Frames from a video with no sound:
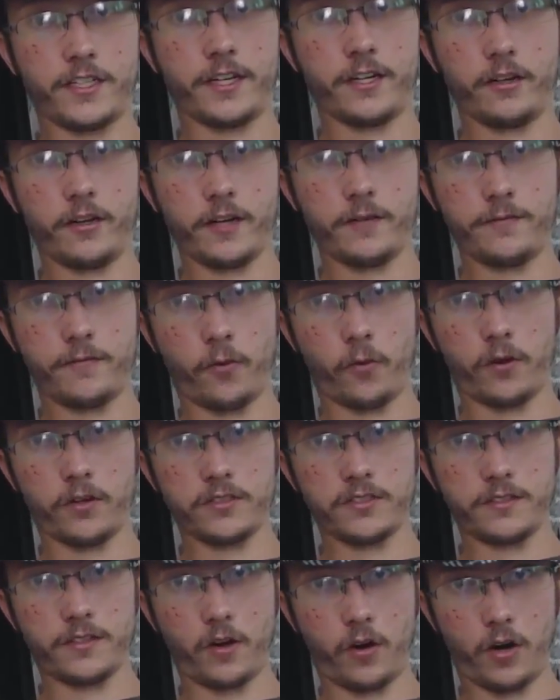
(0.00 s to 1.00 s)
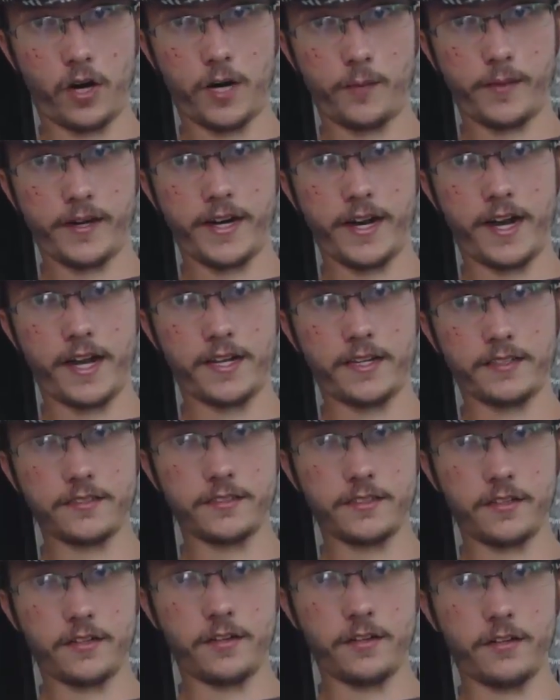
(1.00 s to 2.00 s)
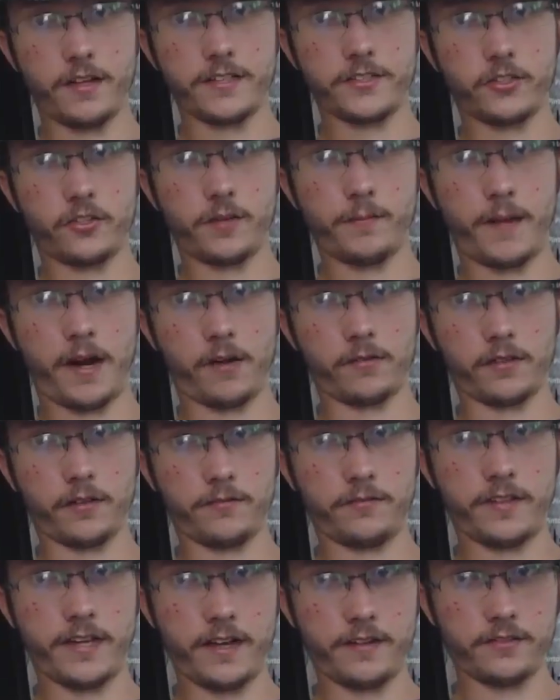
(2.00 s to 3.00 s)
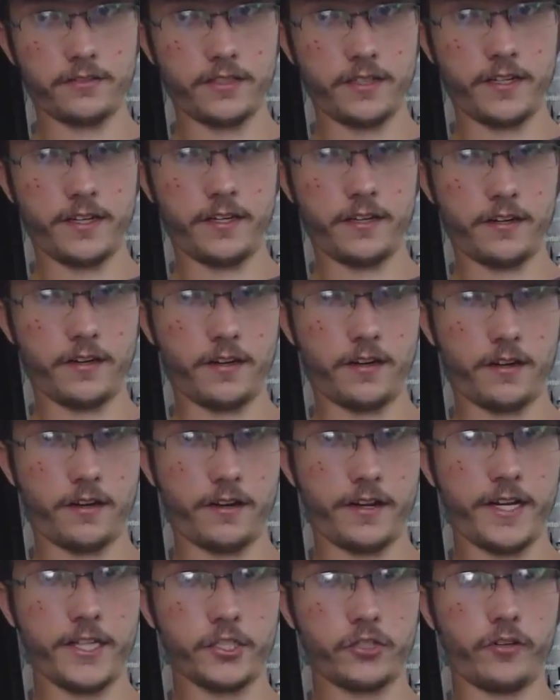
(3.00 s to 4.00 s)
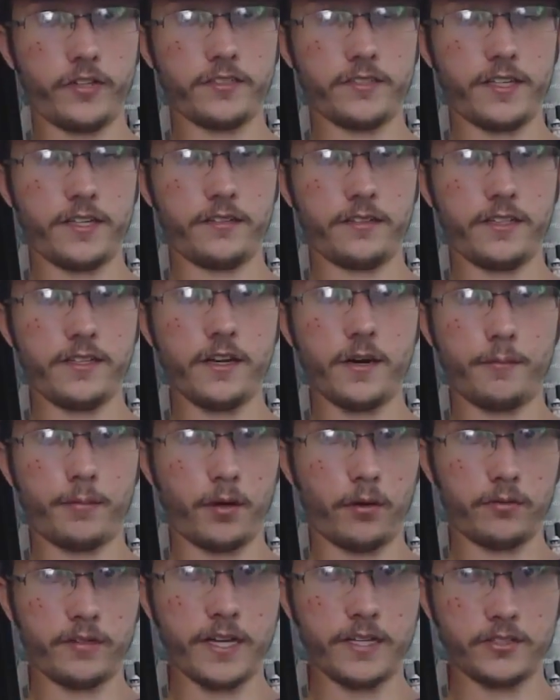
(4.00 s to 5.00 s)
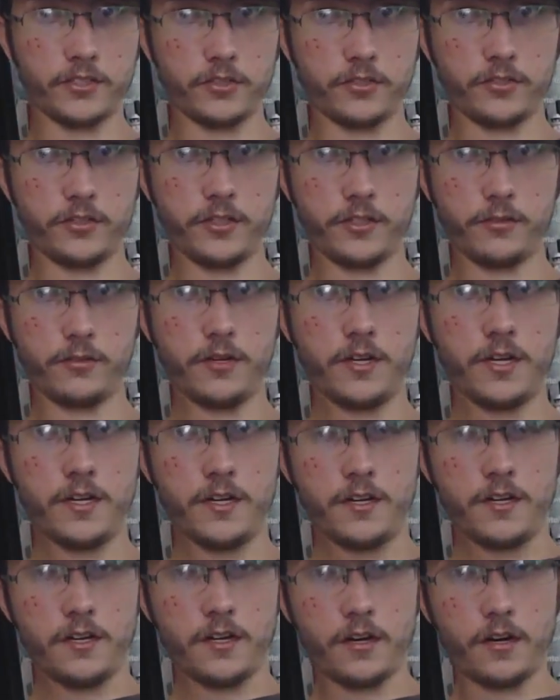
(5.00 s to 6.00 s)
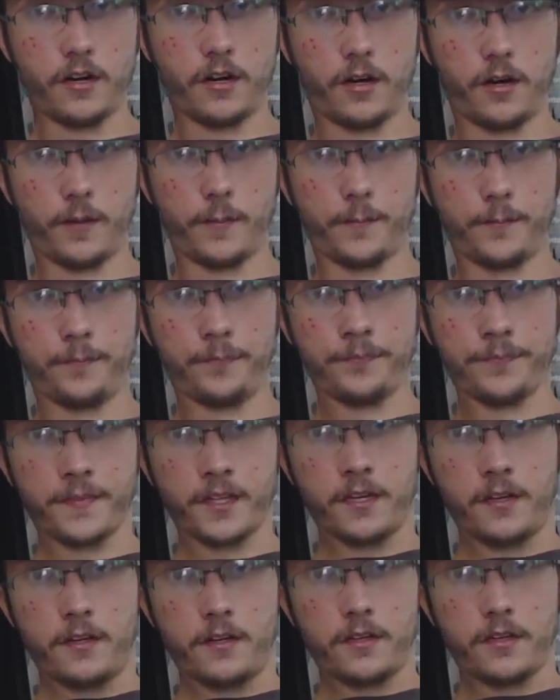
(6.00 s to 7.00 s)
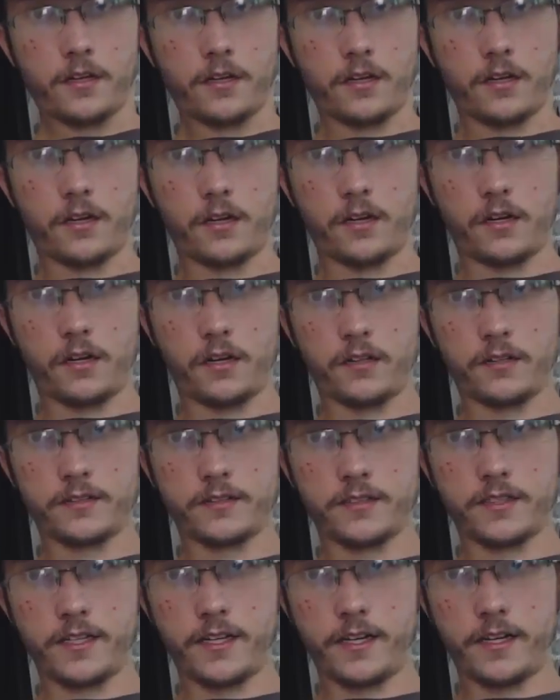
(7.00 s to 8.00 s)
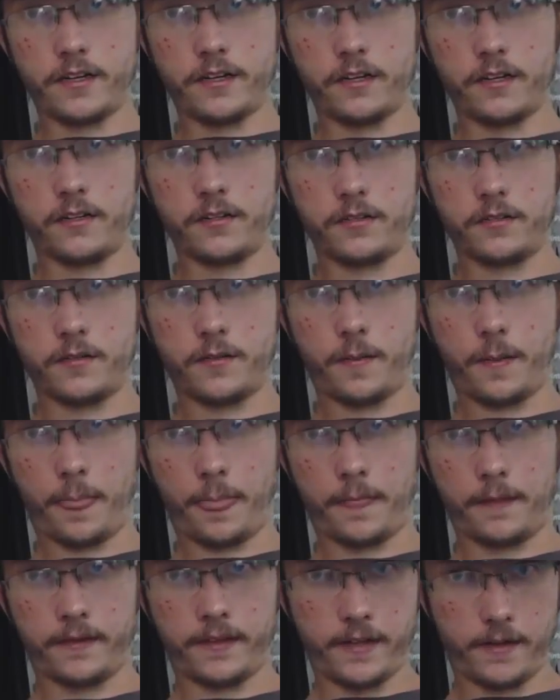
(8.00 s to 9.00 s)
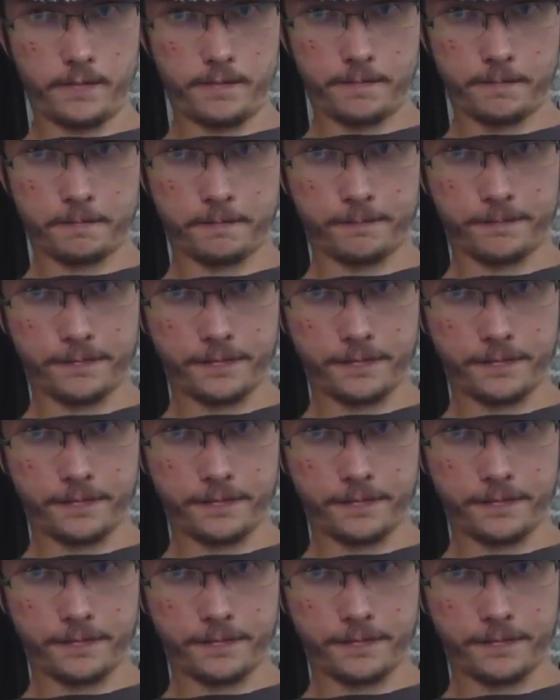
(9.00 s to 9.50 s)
the security force and the army has a lesser amount of deaths and uh, injuries than the uh, protesters do. Um, uh, let's see here. Yep,